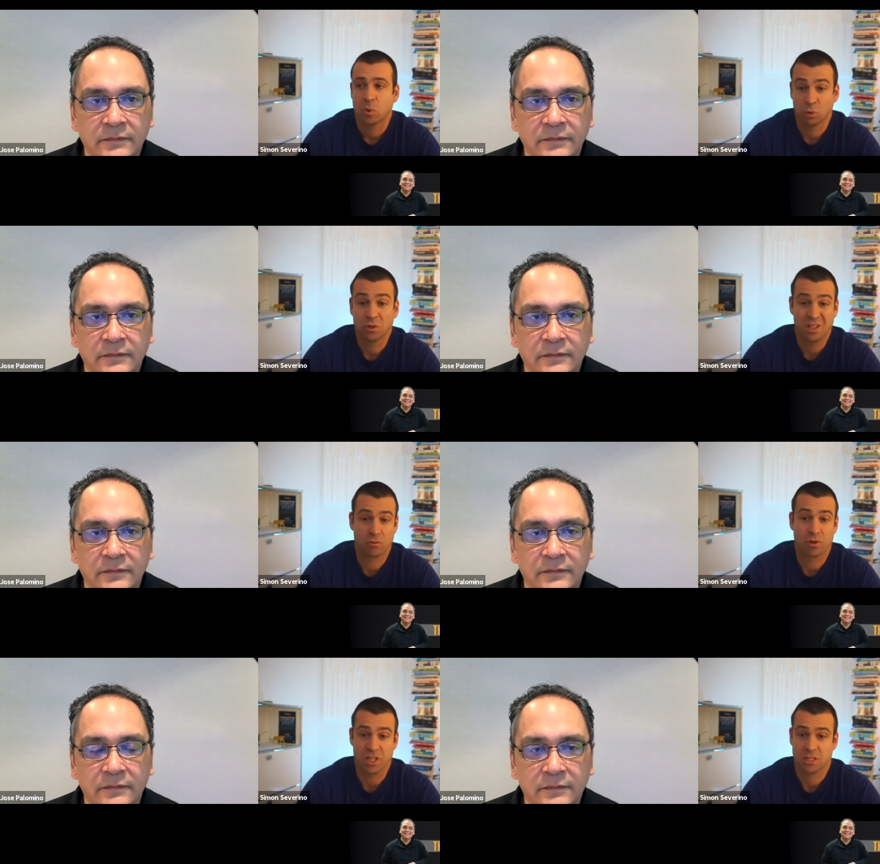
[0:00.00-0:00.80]
Speaker 1: to
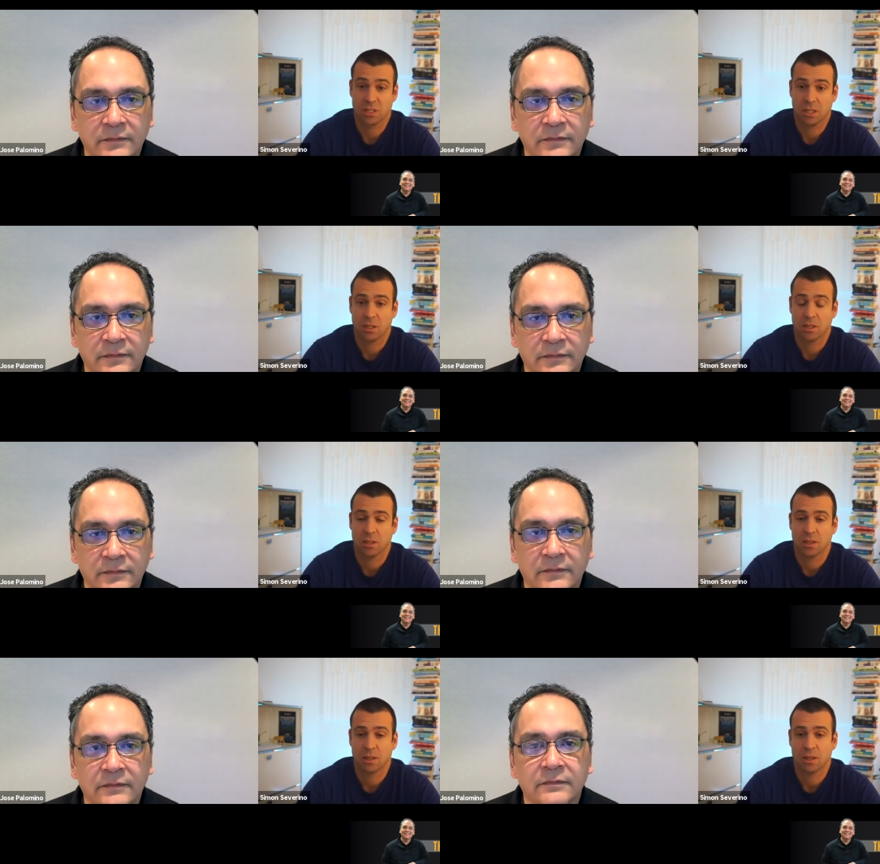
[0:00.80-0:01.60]
de-risk
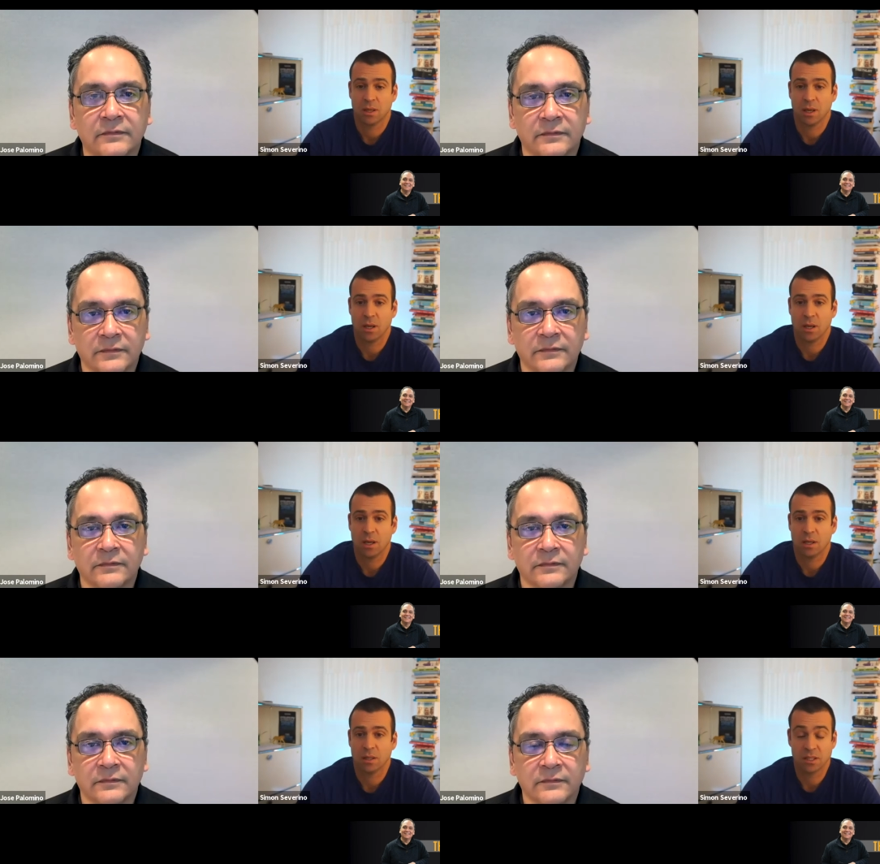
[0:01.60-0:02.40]

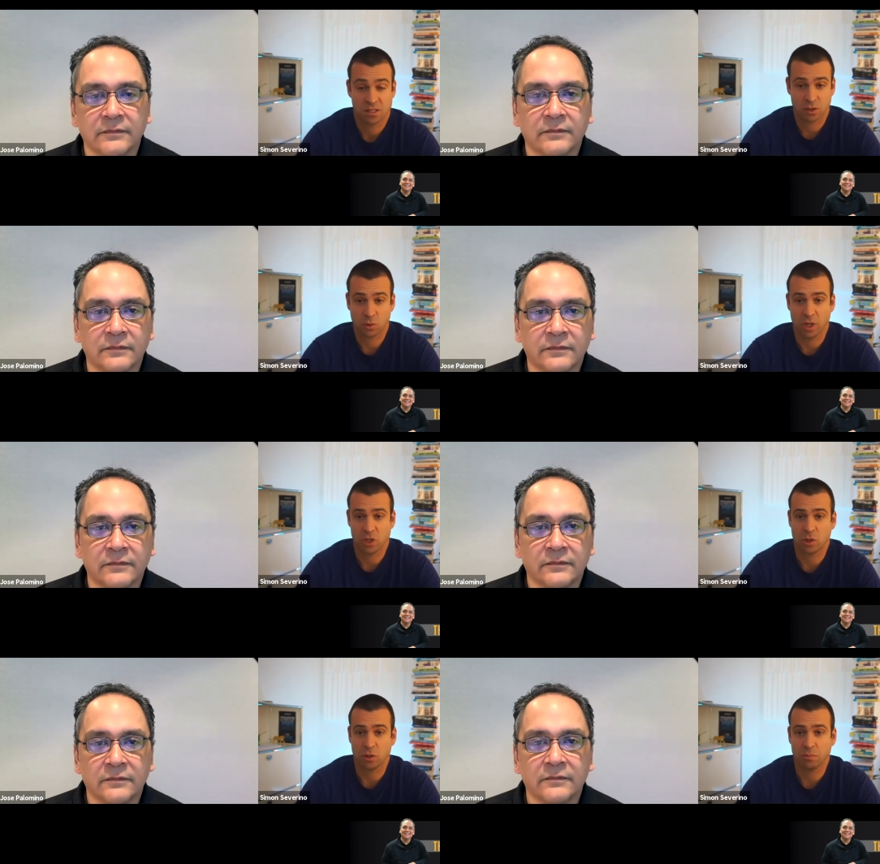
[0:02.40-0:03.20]
Uh, this
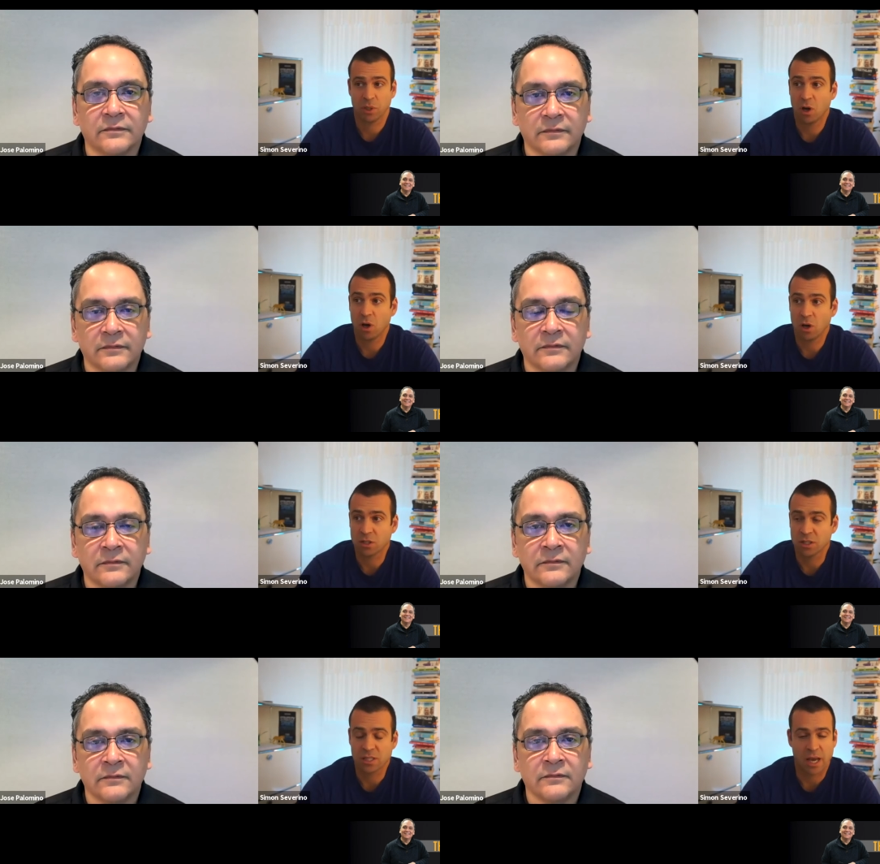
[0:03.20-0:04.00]
situation,
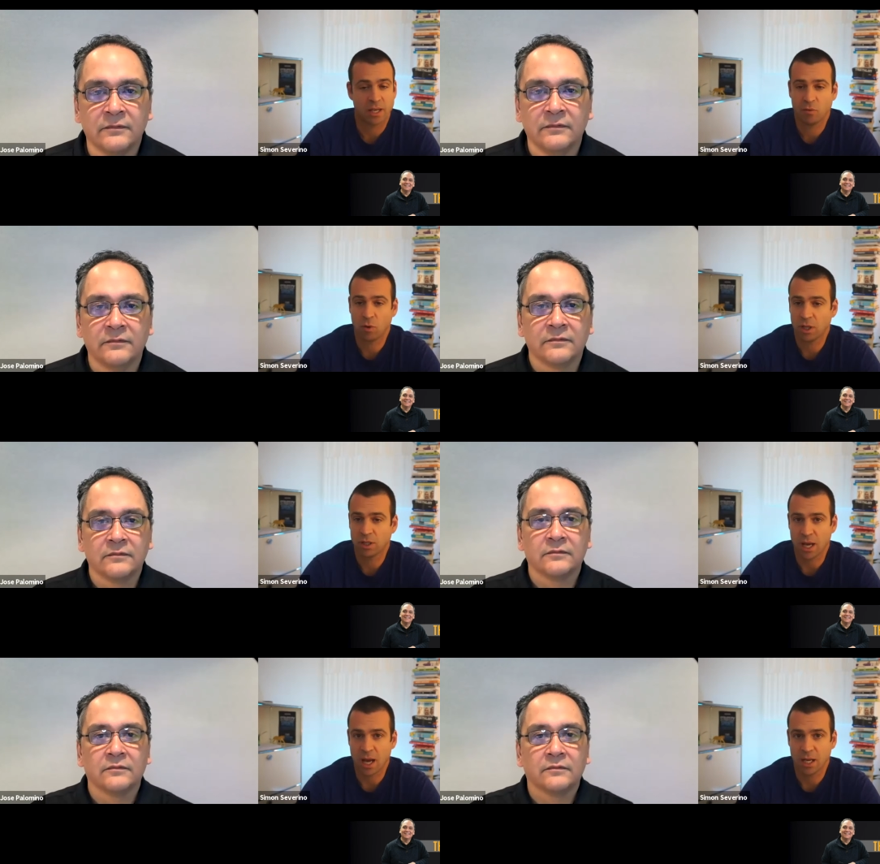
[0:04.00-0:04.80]
because it's highly
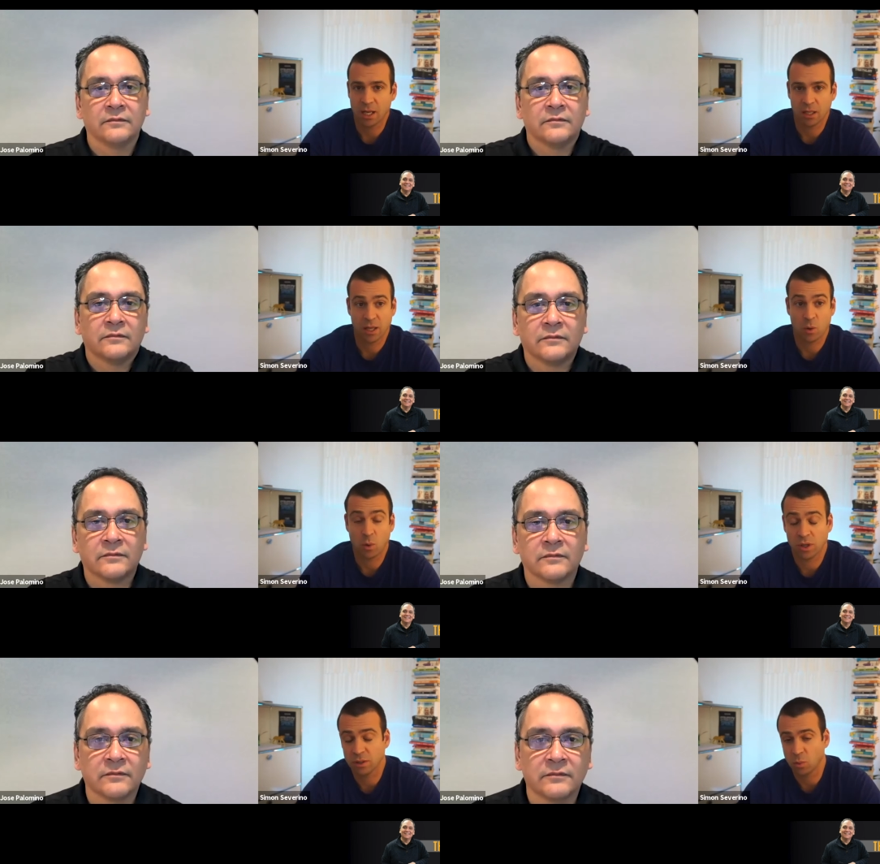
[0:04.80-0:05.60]
volatile, and
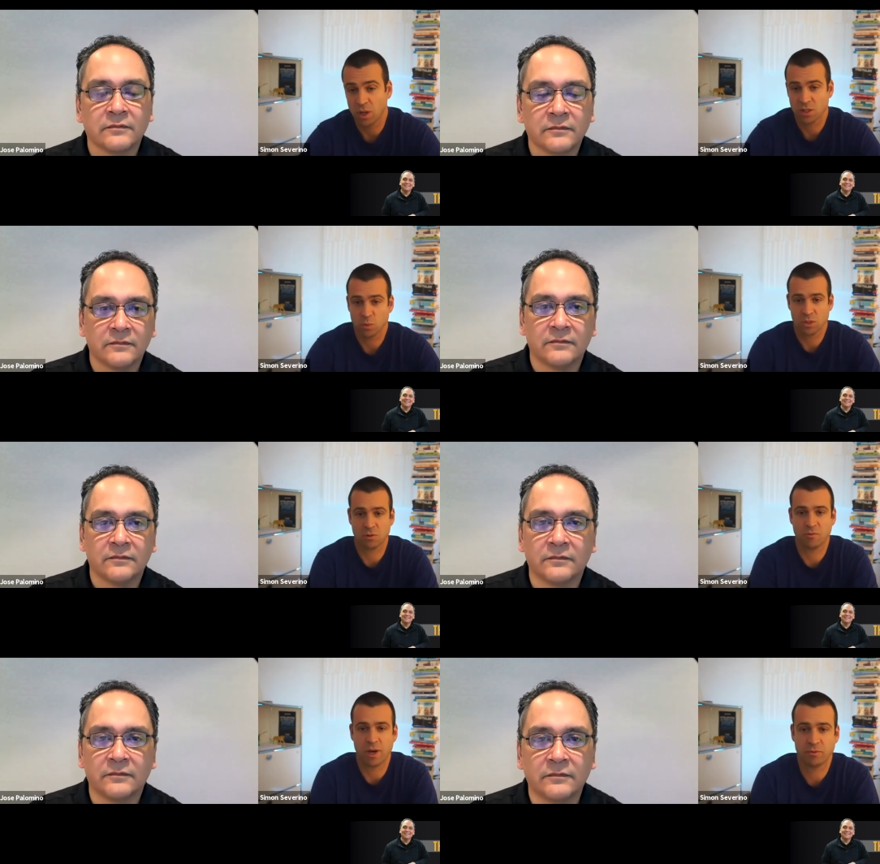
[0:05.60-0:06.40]
only the ones will
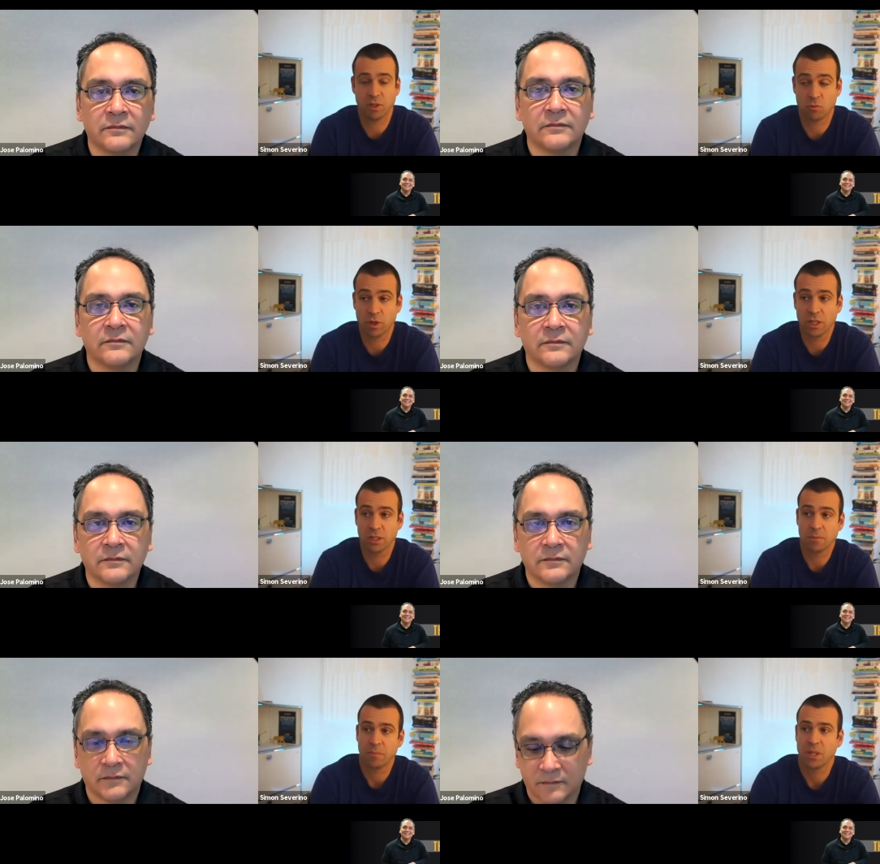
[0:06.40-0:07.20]
survive that
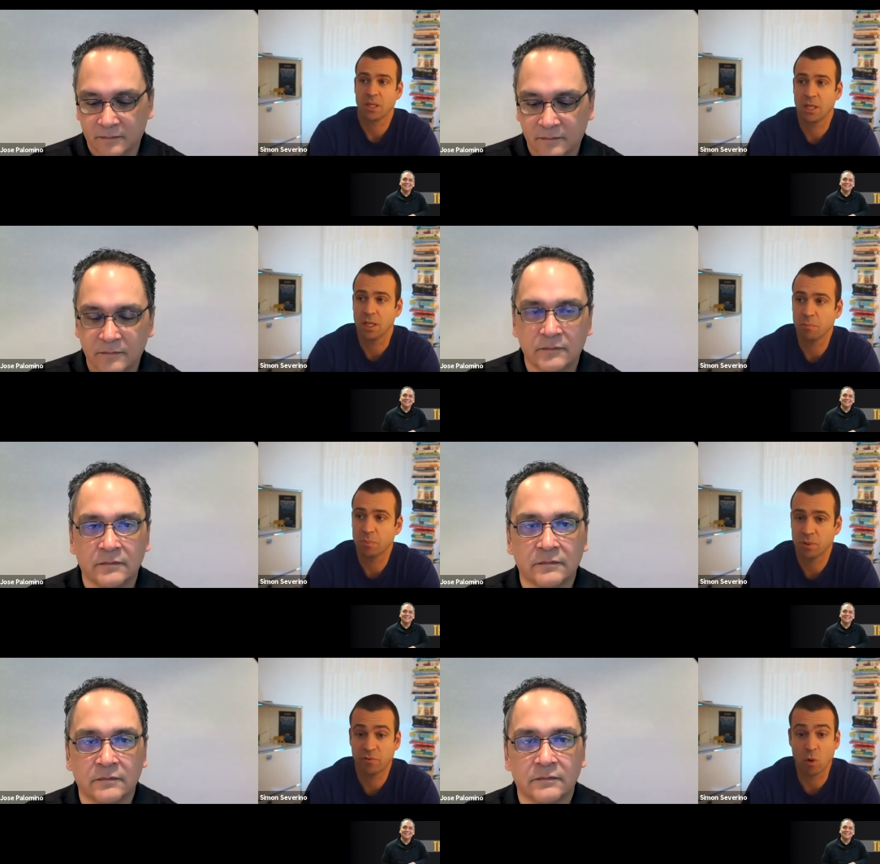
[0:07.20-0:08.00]
really keep
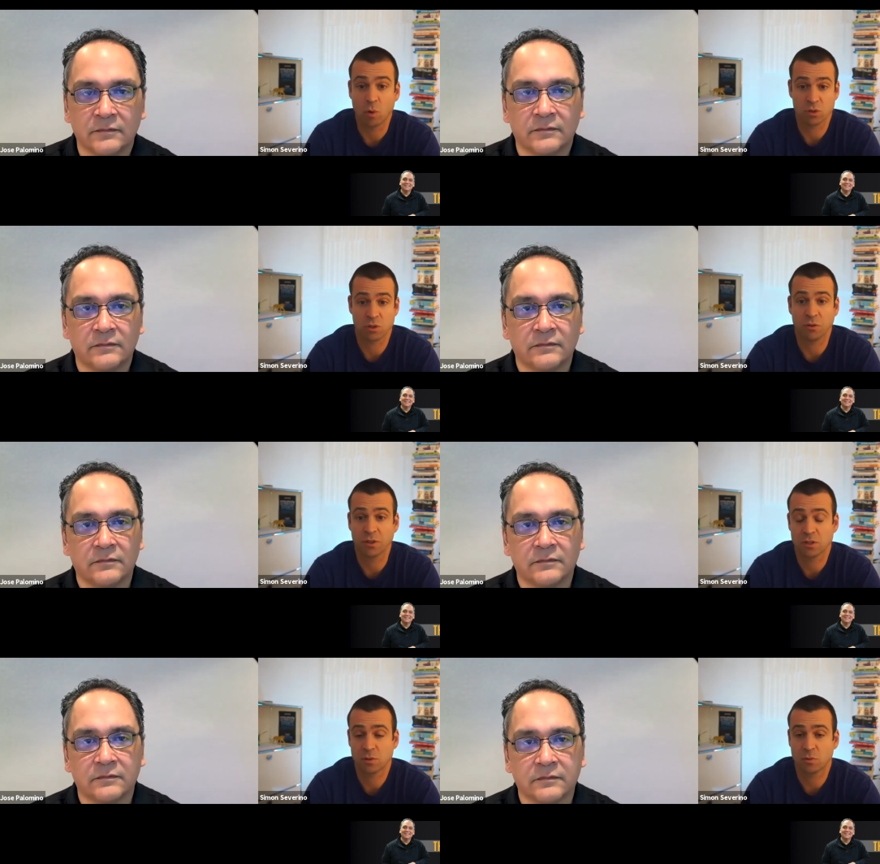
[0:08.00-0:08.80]
focused on
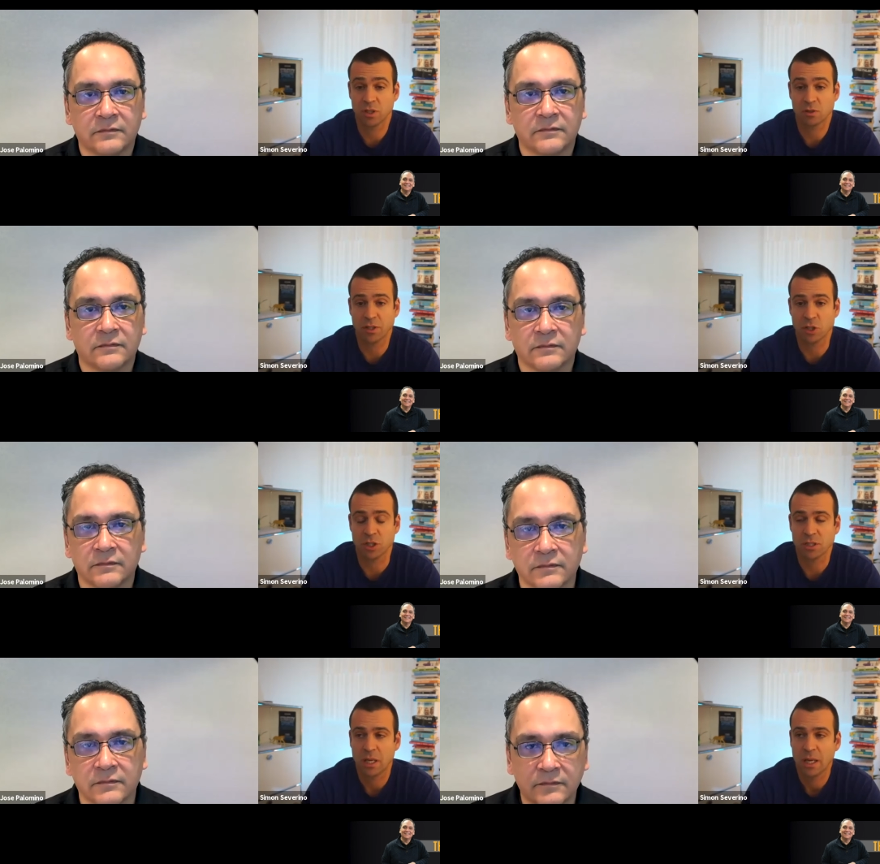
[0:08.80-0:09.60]
these three
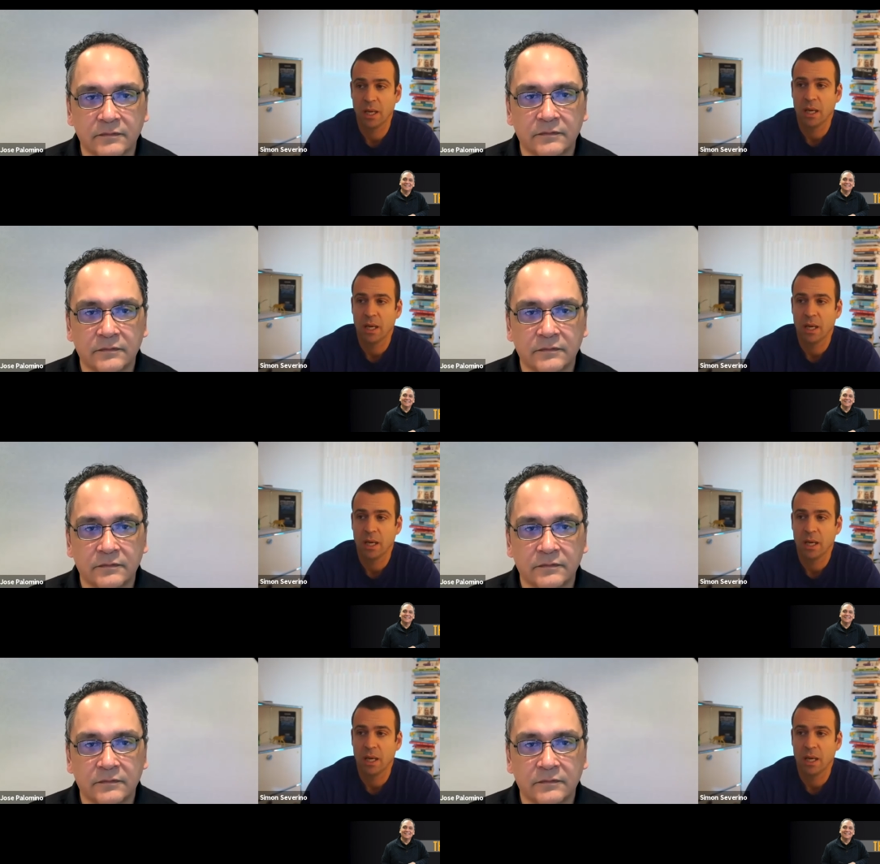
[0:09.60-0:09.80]
strategies.